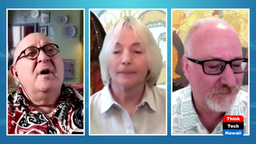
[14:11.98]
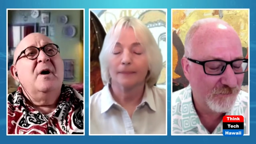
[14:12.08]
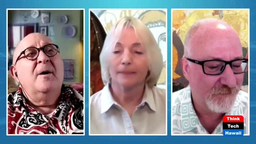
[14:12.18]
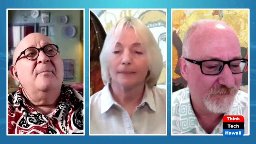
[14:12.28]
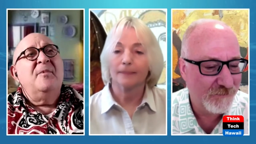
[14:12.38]

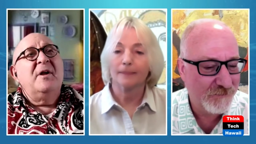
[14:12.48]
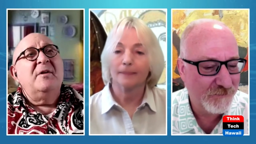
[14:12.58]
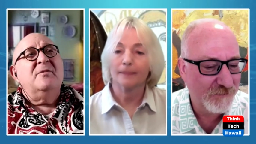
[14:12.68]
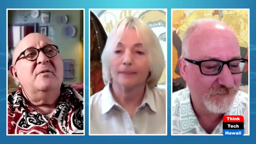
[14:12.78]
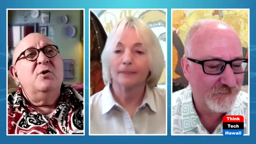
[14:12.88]

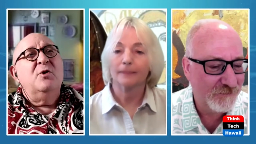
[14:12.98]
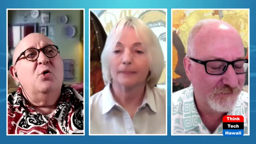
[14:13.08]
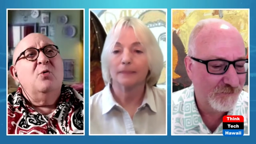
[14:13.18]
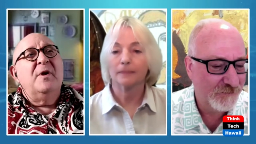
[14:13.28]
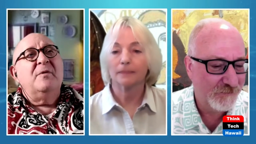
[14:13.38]
Speaker 1: that, you
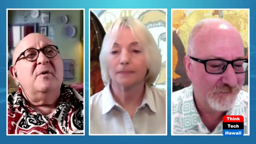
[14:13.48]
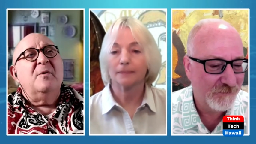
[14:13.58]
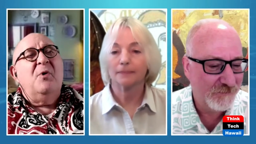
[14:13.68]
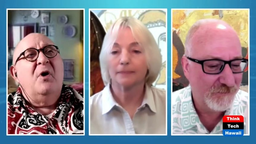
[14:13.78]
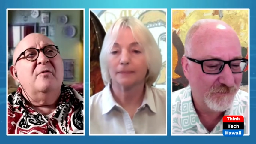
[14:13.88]
know,
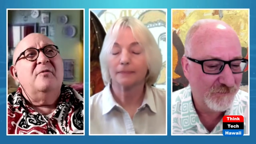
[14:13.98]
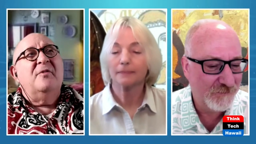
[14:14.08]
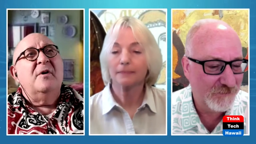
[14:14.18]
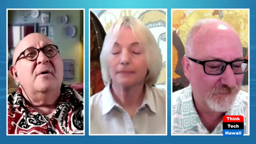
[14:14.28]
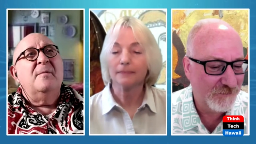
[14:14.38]
that part
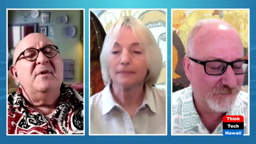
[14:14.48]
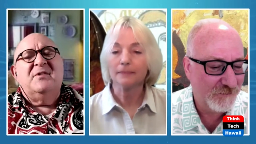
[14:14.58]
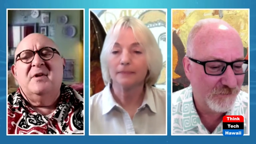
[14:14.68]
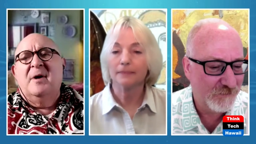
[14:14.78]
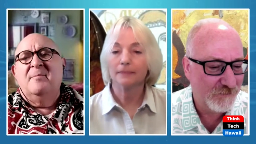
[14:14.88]
of
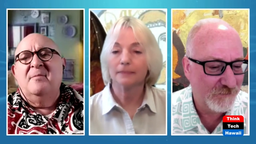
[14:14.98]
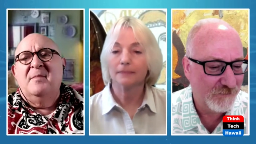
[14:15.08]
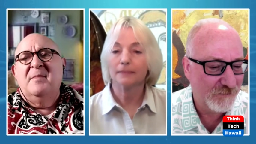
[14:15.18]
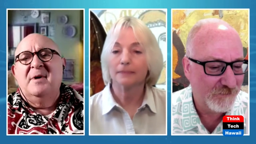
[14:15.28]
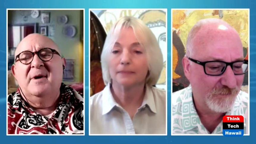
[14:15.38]

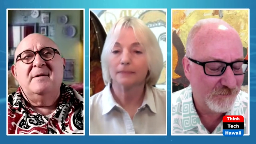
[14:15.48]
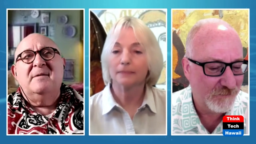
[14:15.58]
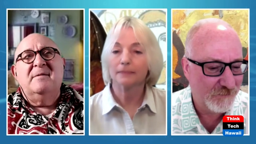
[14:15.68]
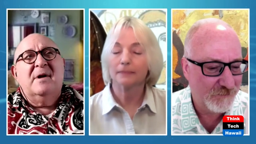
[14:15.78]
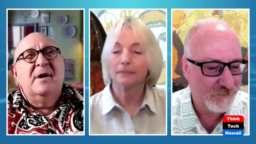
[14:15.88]
Islam
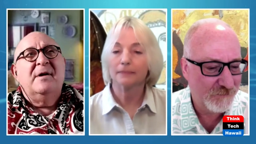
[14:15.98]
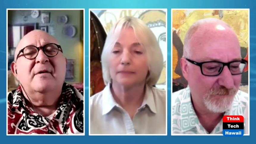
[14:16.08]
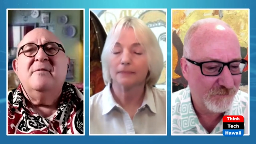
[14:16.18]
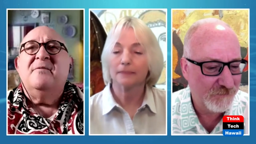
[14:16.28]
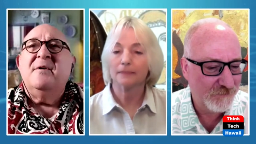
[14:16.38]
had
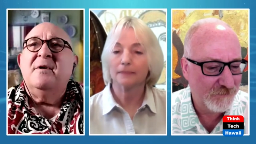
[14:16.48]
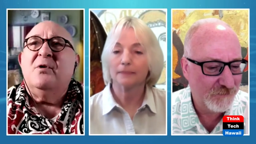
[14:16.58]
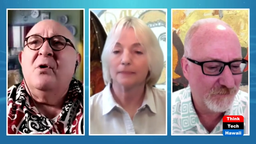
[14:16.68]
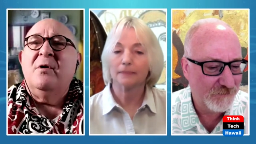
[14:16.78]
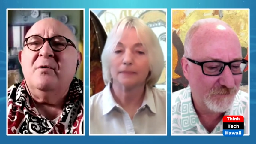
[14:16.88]
kind of
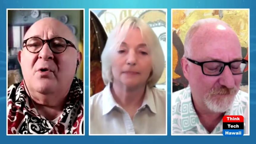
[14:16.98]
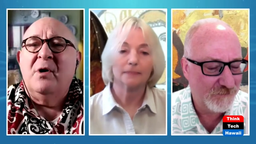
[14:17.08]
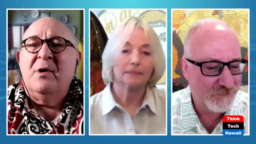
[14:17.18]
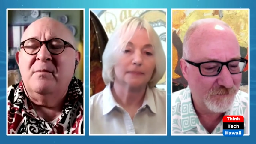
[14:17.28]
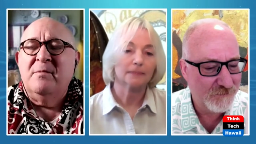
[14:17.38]

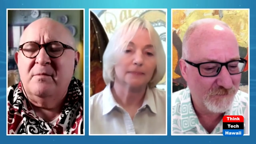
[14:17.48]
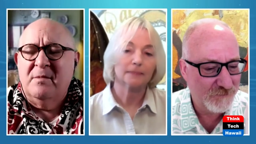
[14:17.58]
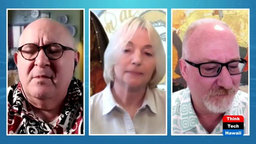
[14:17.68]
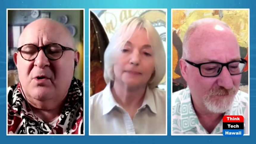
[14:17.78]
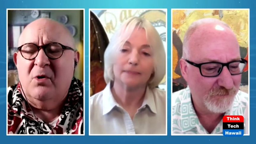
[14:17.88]
gone
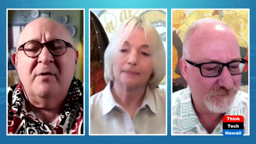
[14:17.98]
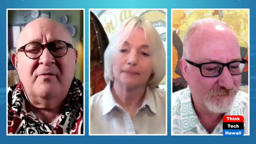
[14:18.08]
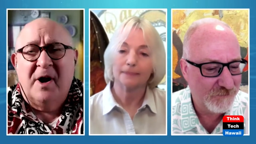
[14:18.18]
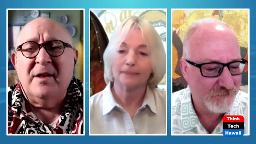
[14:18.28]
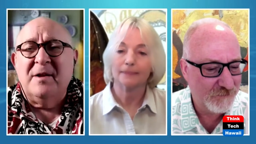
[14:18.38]

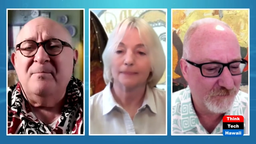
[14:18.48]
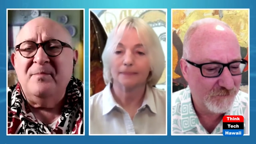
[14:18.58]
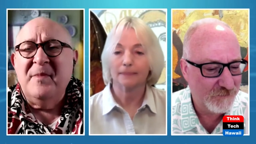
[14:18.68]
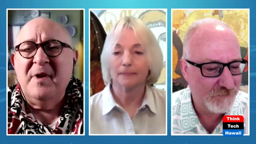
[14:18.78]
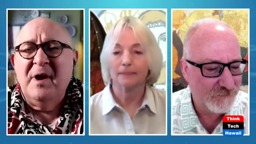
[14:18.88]
violent.
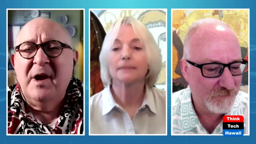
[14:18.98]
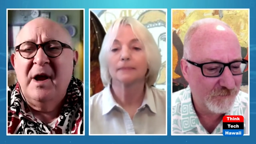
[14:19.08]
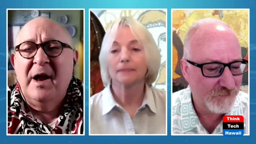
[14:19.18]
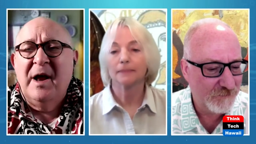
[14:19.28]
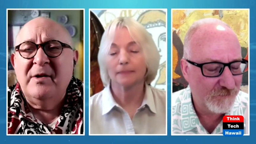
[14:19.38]

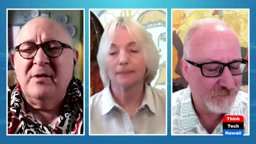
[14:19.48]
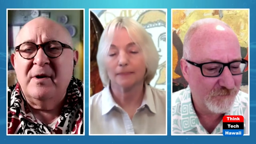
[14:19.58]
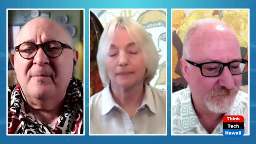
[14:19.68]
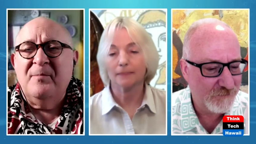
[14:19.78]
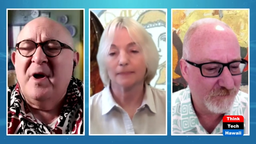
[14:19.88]
And
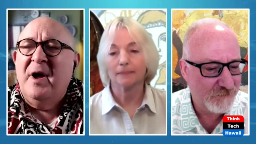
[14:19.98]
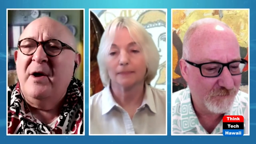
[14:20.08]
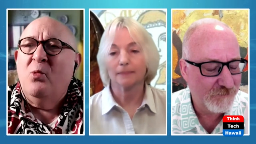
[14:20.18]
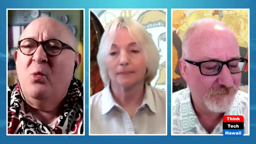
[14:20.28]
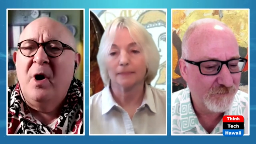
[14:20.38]

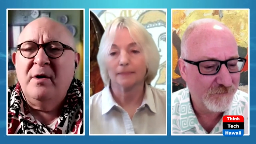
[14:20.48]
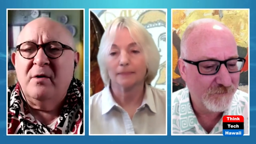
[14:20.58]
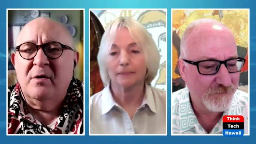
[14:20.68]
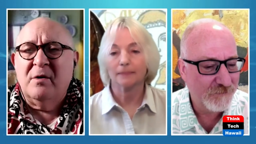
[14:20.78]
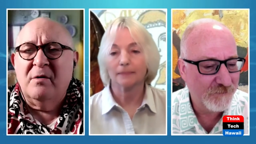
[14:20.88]
I
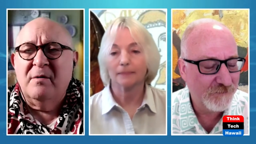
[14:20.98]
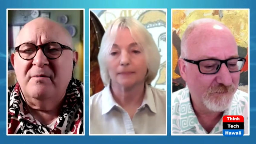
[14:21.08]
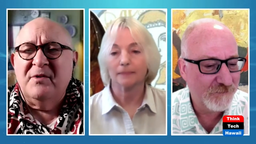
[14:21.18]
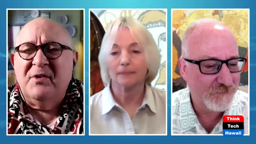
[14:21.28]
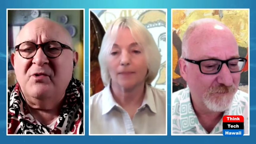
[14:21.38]
wonder,
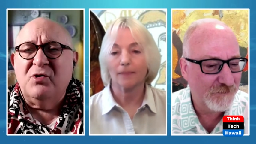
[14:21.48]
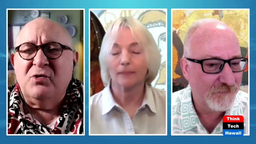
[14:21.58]
the things